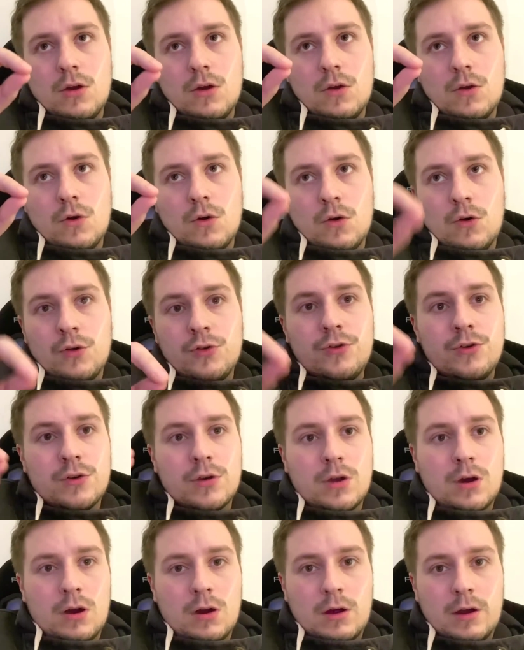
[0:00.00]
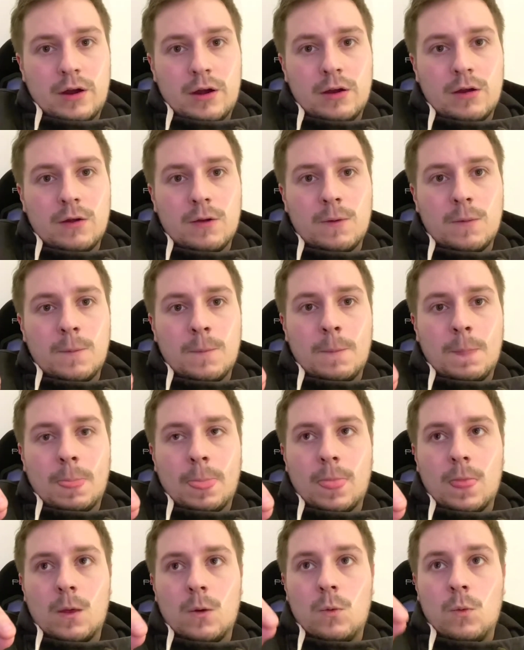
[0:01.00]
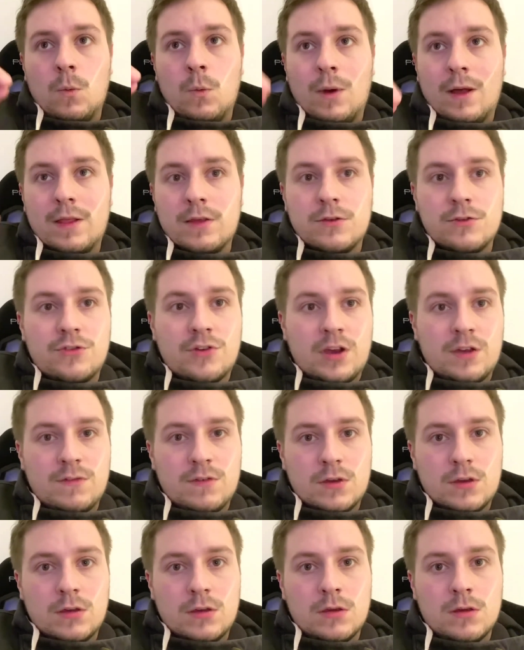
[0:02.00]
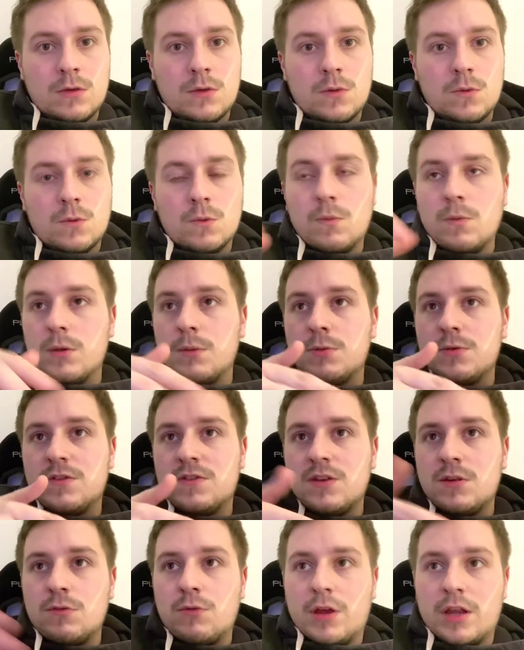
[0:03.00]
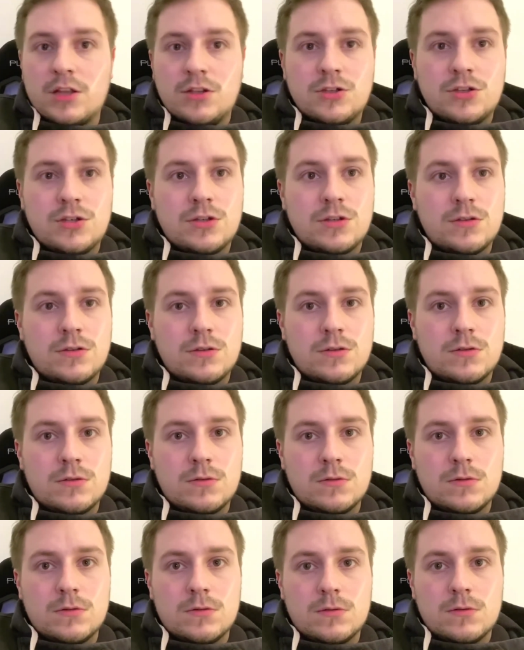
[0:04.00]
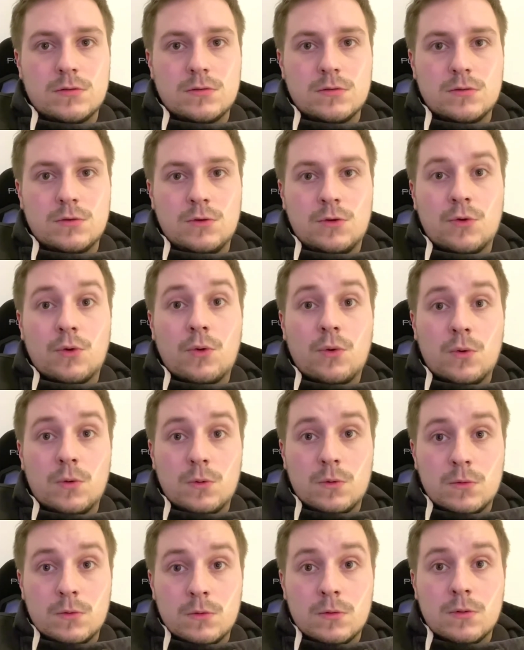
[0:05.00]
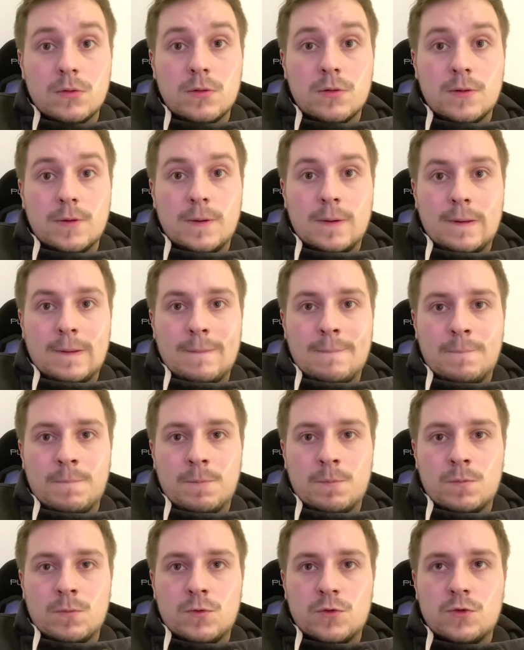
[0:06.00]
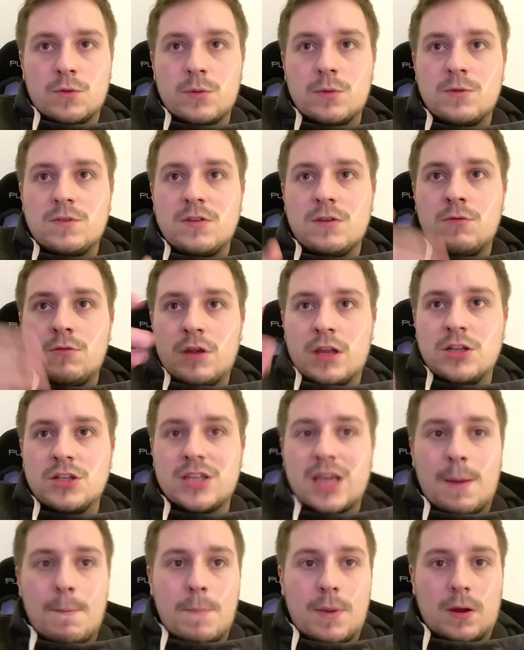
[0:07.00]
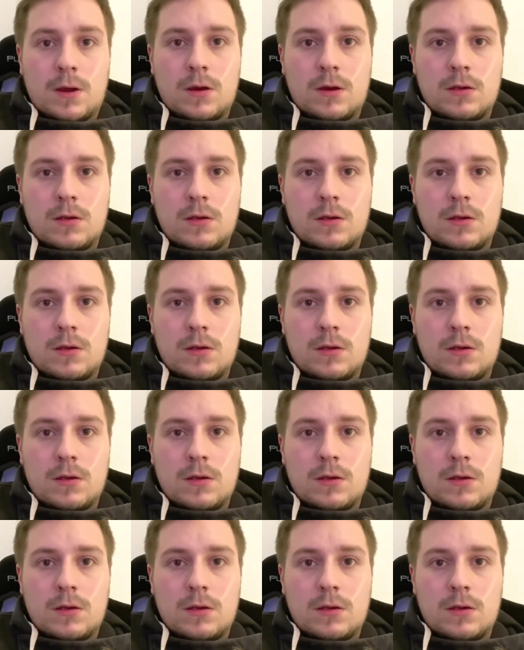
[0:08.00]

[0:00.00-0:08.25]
on your car while you're driving, we would see range grow. So we would see range get bigger.